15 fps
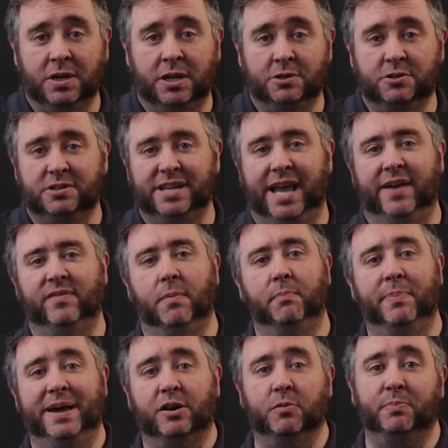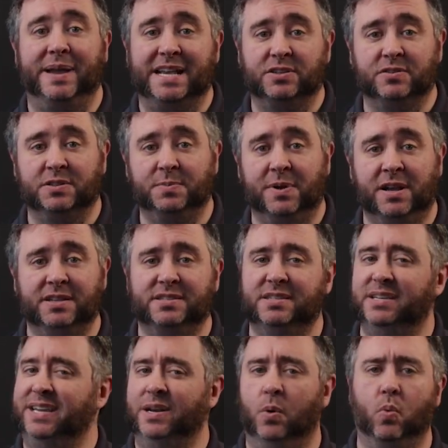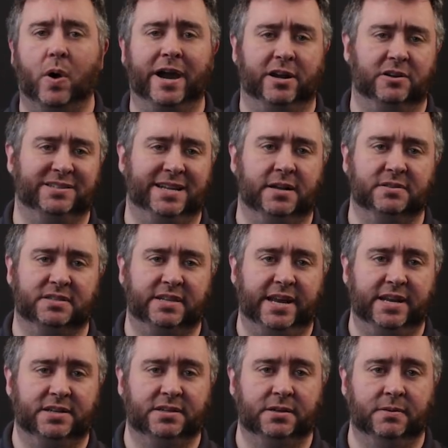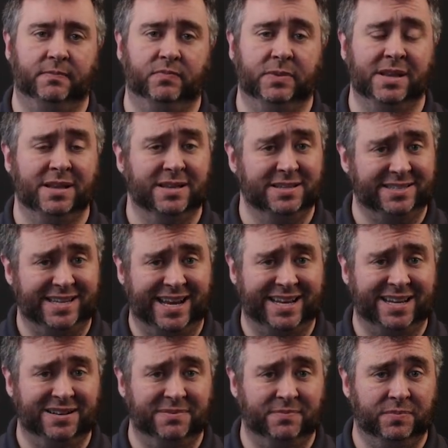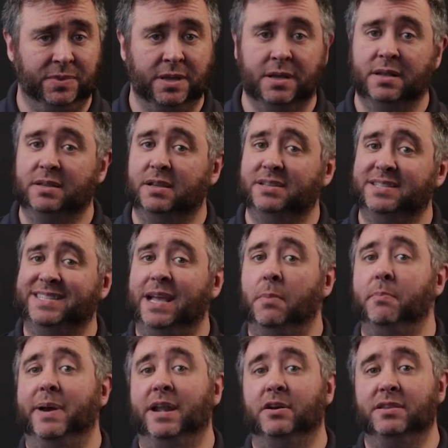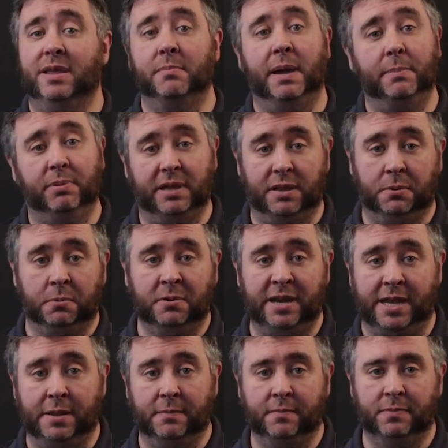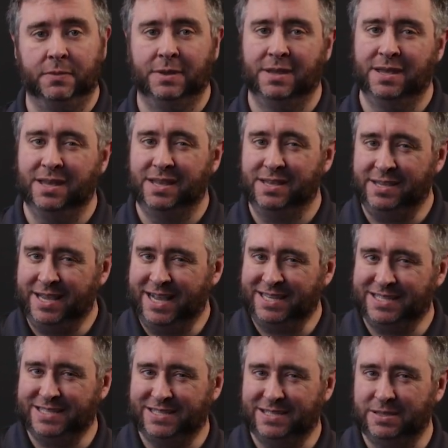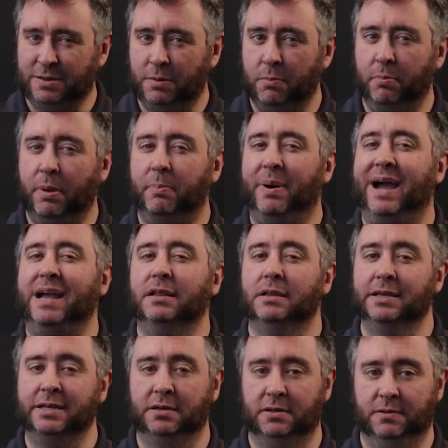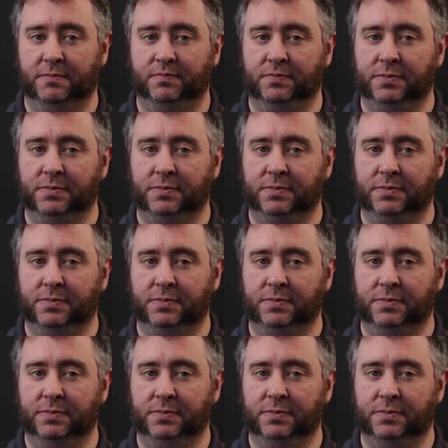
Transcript: 100 to have a better bass response and a wider soundstage. Second, does it sound better than my Play 3? Yes, but by a little.